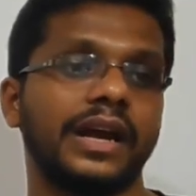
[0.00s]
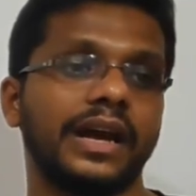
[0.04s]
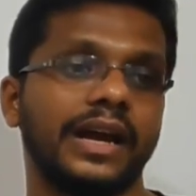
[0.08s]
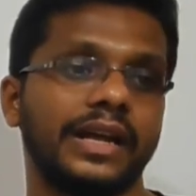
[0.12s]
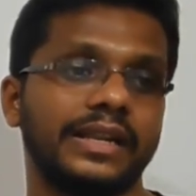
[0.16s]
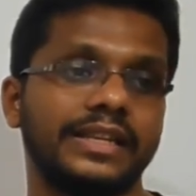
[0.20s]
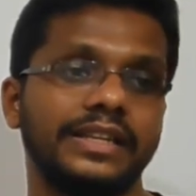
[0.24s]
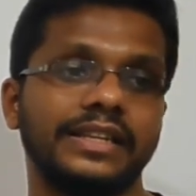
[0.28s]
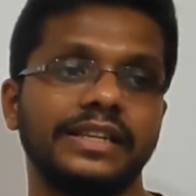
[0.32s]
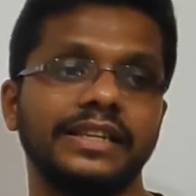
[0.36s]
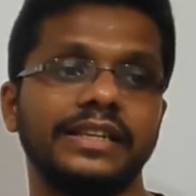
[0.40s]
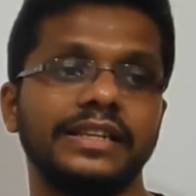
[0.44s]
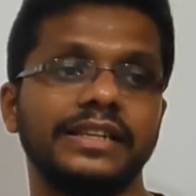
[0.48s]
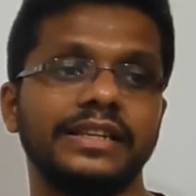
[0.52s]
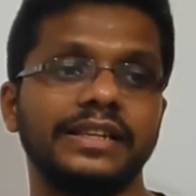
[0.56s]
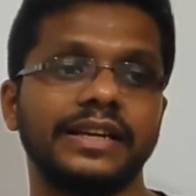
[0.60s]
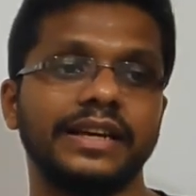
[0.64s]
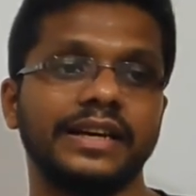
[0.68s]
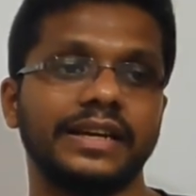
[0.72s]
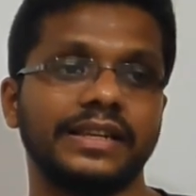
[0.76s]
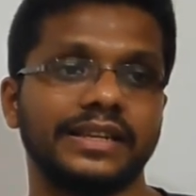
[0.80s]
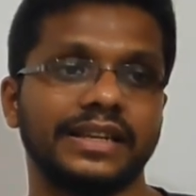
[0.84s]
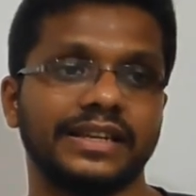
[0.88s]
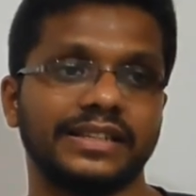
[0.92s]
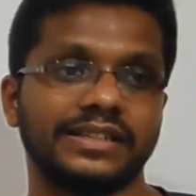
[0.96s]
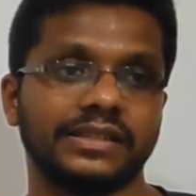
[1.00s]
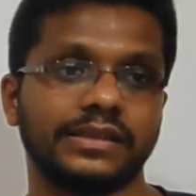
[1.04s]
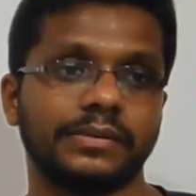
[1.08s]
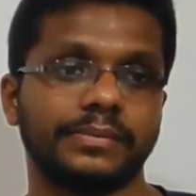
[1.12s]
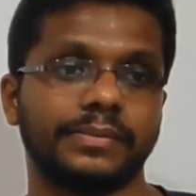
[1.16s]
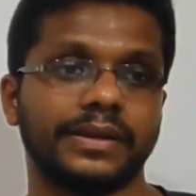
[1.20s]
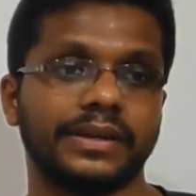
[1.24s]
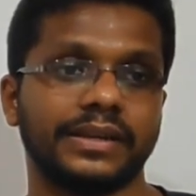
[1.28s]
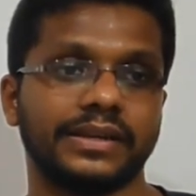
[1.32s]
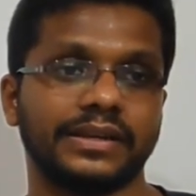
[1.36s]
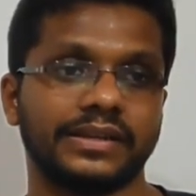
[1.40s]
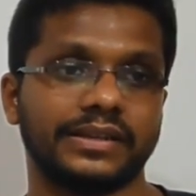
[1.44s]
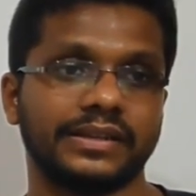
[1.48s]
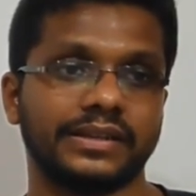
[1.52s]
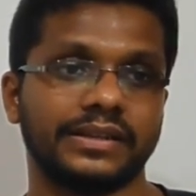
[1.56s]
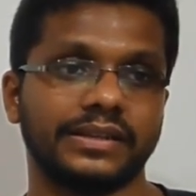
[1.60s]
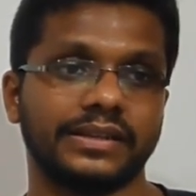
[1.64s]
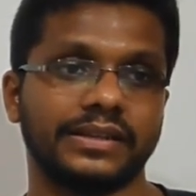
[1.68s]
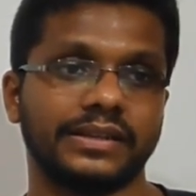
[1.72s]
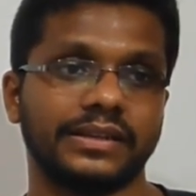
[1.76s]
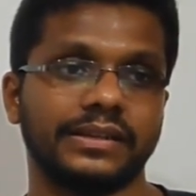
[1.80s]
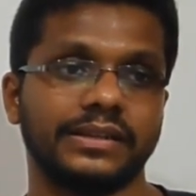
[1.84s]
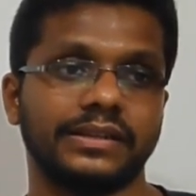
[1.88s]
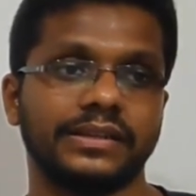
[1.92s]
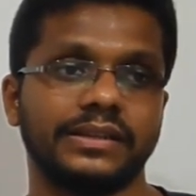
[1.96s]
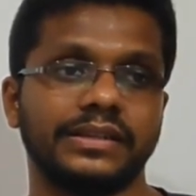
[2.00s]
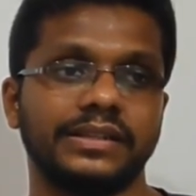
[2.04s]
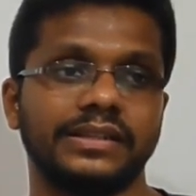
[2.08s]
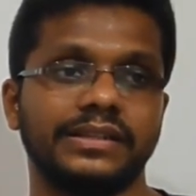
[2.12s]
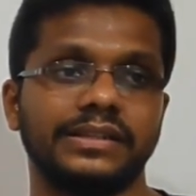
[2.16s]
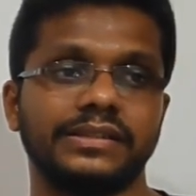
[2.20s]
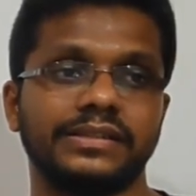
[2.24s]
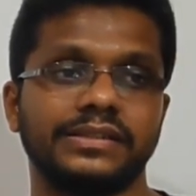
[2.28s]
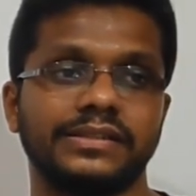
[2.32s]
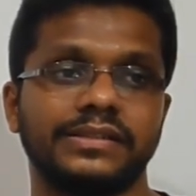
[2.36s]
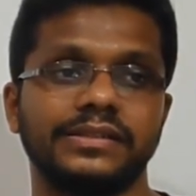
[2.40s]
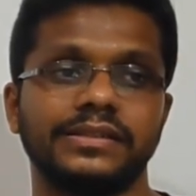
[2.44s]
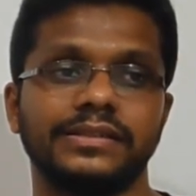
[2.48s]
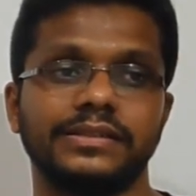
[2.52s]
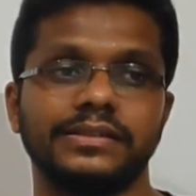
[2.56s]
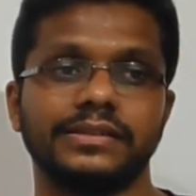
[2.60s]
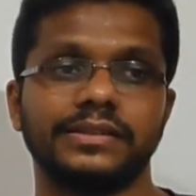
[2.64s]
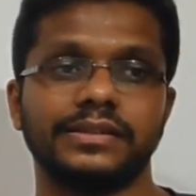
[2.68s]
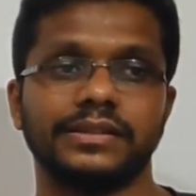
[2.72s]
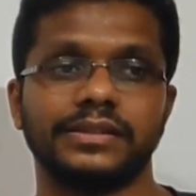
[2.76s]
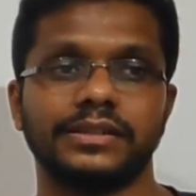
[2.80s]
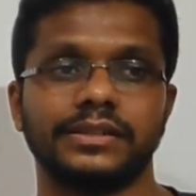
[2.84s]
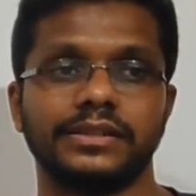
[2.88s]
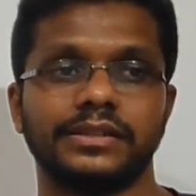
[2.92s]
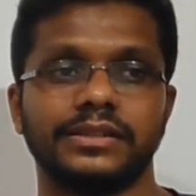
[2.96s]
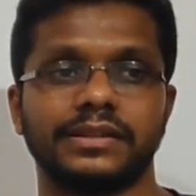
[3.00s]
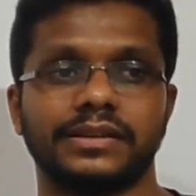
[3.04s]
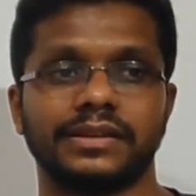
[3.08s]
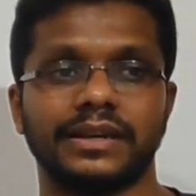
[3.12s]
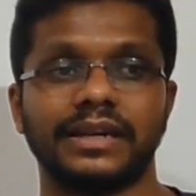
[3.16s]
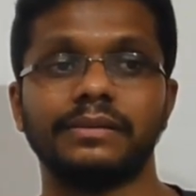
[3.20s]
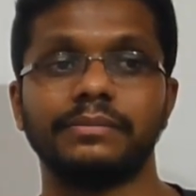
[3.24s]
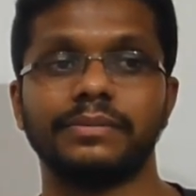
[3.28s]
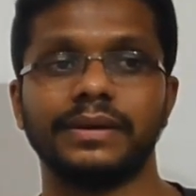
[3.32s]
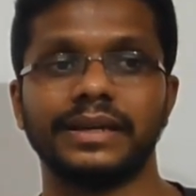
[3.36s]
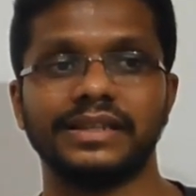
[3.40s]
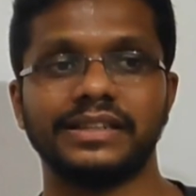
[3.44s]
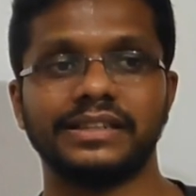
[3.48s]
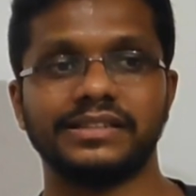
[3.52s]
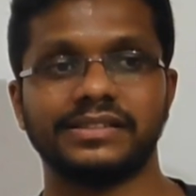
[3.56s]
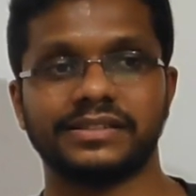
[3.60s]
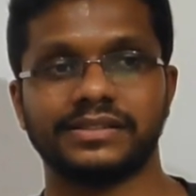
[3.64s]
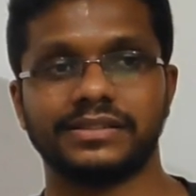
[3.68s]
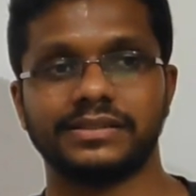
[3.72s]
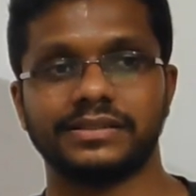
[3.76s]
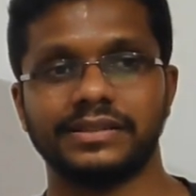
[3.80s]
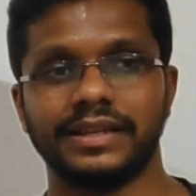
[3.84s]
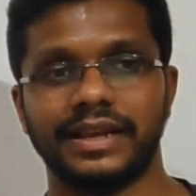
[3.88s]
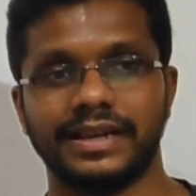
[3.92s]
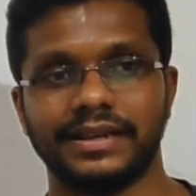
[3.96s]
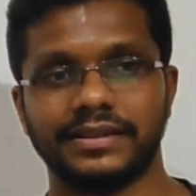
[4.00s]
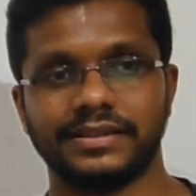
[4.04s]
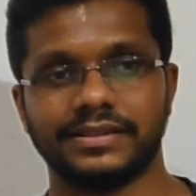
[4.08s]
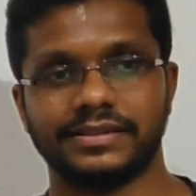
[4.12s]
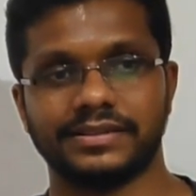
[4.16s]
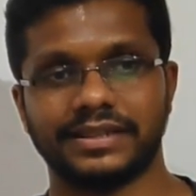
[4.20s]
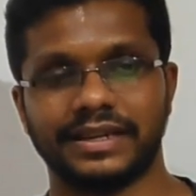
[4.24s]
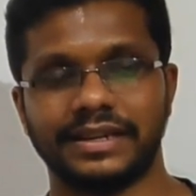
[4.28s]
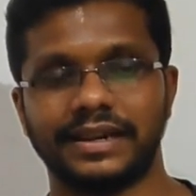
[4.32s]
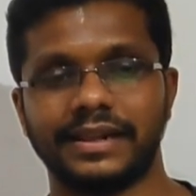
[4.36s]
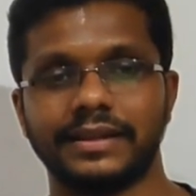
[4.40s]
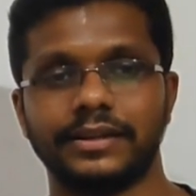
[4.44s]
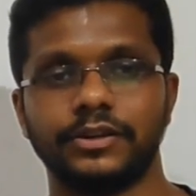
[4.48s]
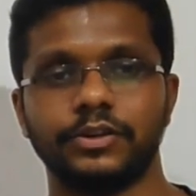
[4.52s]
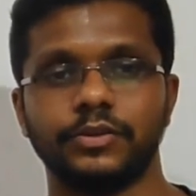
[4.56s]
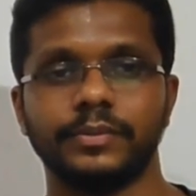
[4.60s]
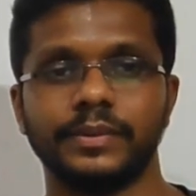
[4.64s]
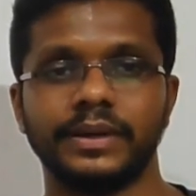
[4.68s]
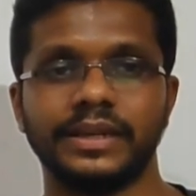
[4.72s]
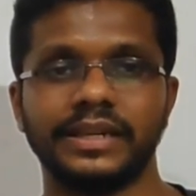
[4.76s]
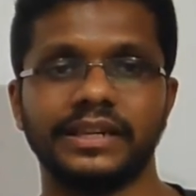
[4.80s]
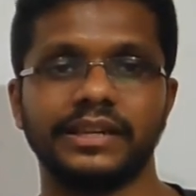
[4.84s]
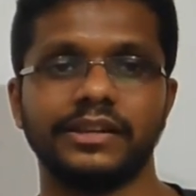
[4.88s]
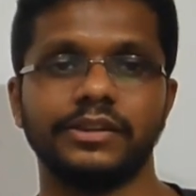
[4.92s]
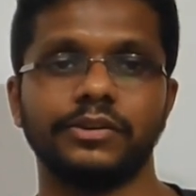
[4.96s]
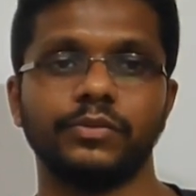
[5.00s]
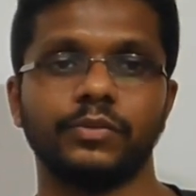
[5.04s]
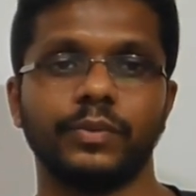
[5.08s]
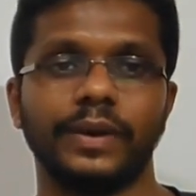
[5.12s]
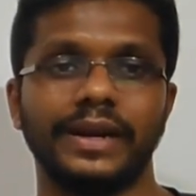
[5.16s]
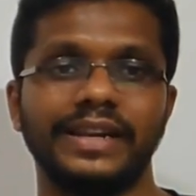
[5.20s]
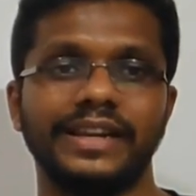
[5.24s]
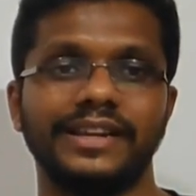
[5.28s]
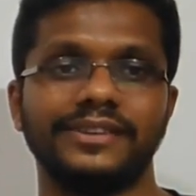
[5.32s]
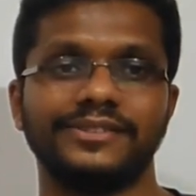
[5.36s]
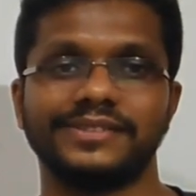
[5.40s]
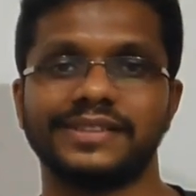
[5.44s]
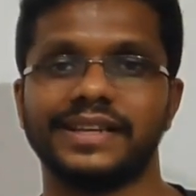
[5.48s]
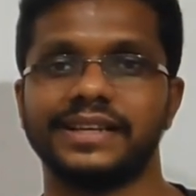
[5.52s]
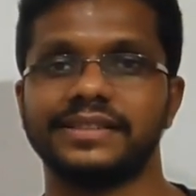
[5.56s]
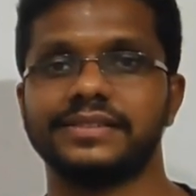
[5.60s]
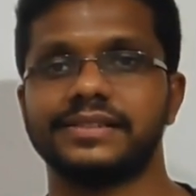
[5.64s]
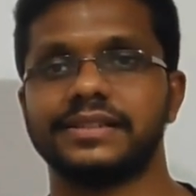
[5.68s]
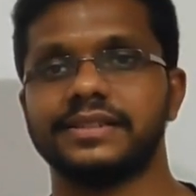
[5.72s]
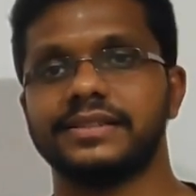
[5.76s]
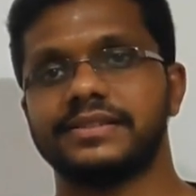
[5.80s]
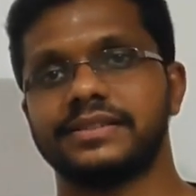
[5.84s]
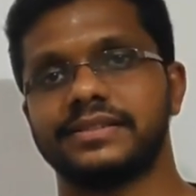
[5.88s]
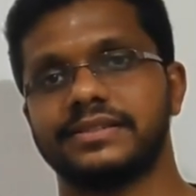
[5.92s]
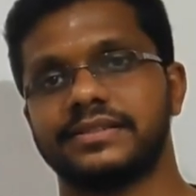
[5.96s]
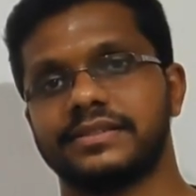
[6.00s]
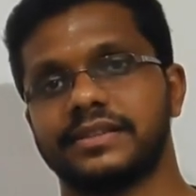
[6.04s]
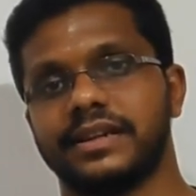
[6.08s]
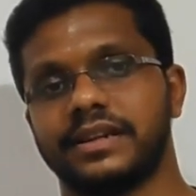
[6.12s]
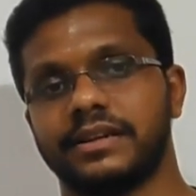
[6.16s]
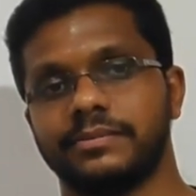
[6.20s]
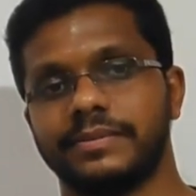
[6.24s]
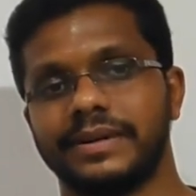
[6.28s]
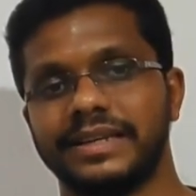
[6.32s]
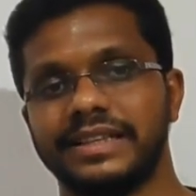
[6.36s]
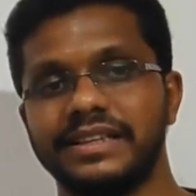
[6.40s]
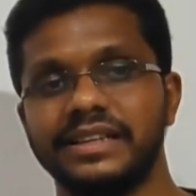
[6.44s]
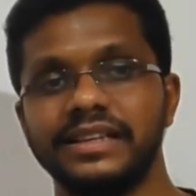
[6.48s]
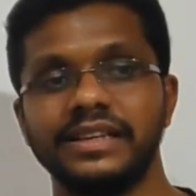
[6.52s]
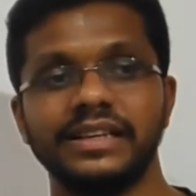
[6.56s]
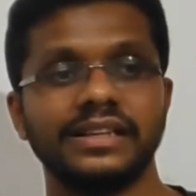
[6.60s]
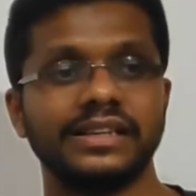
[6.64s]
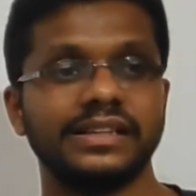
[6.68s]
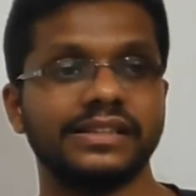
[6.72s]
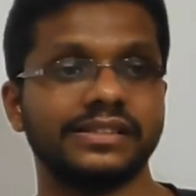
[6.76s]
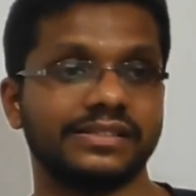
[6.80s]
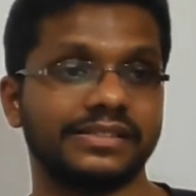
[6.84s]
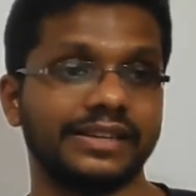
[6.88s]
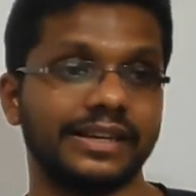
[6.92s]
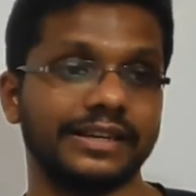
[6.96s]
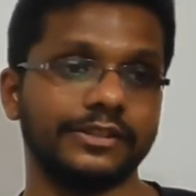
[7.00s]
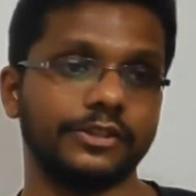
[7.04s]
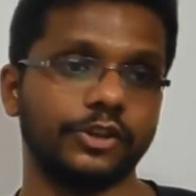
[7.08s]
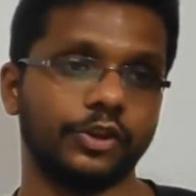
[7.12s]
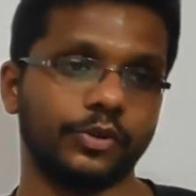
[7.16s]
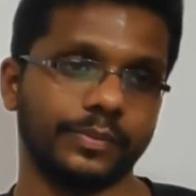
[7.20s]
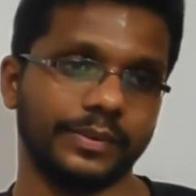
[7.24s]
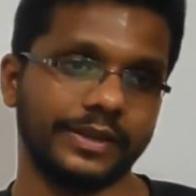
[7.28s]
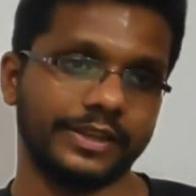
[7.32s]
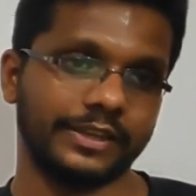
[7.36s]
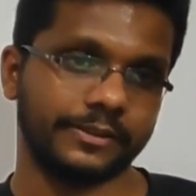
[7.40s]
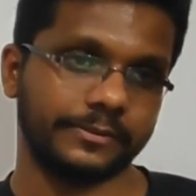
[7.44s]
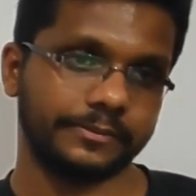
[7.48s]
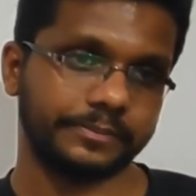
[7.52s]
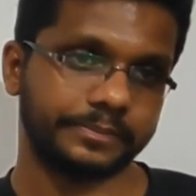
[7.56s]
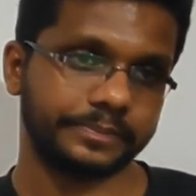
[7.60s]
And in India, national park is run by this central government, wildlife sanctuaries is run by the state government.